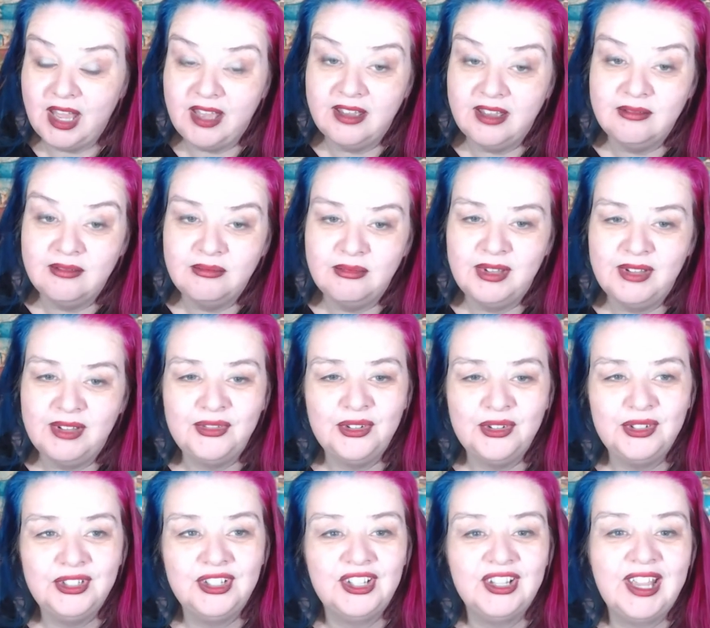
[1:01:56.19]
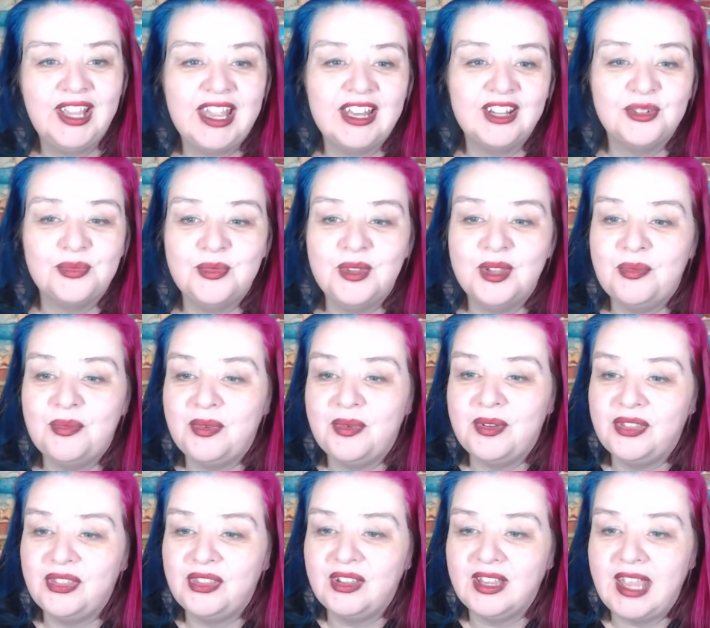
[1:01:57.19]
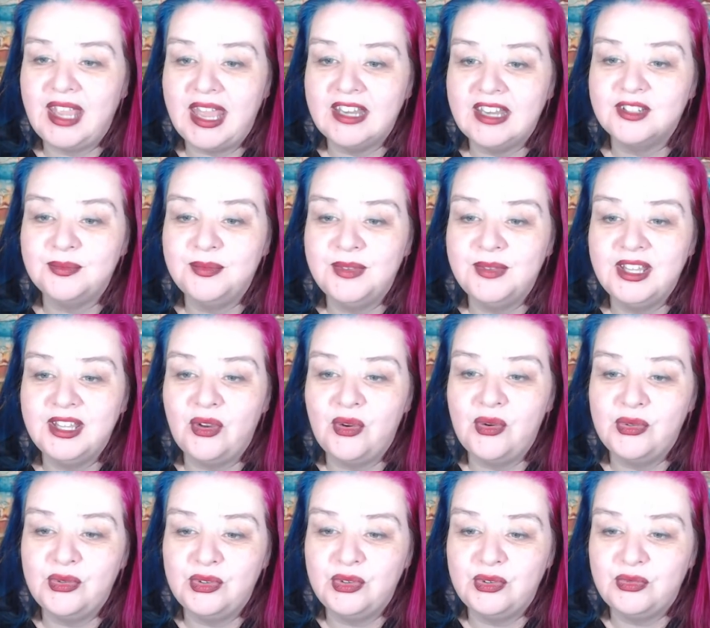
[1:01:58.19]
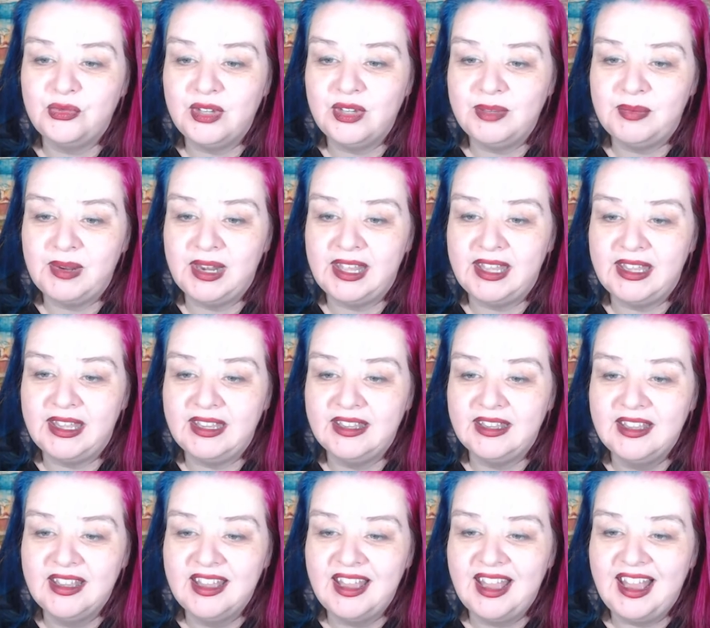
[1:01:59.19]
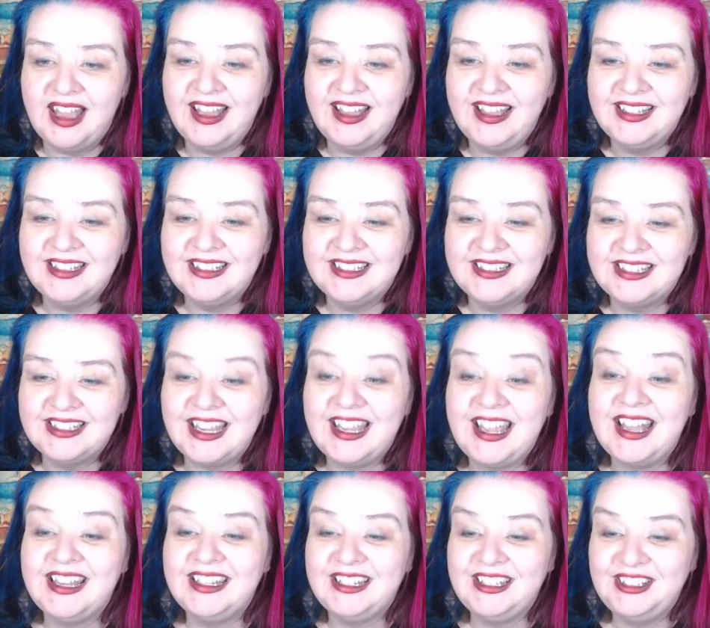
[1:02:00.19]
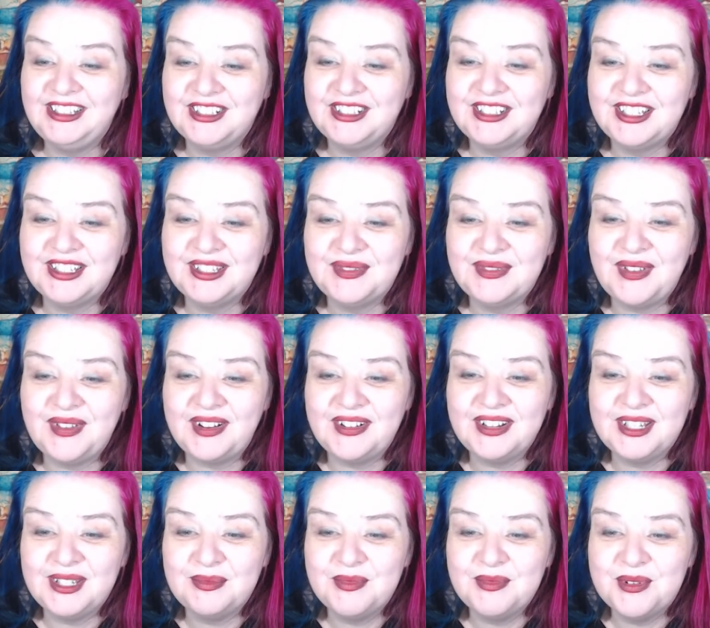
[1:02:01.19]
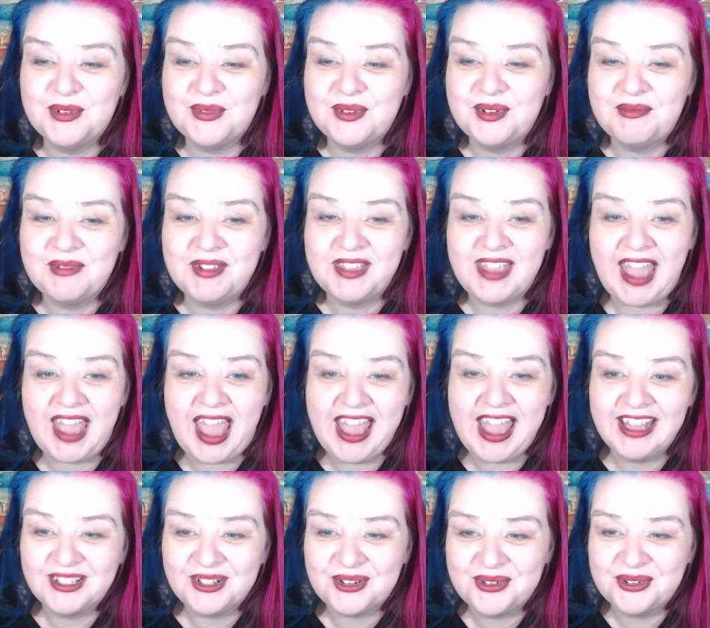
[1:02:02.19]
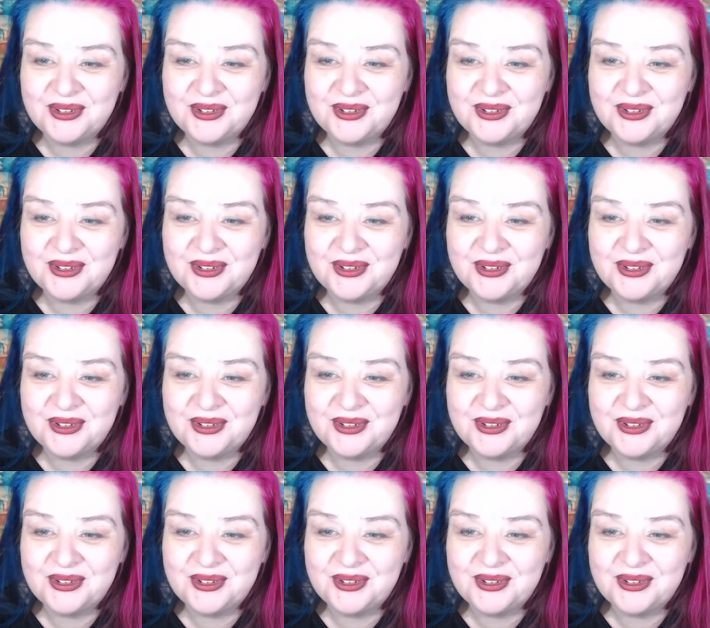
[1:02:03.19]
Um, if not, you can catch me up on catch me on the replay. Uh, Diana, yours is a very small one with a hat.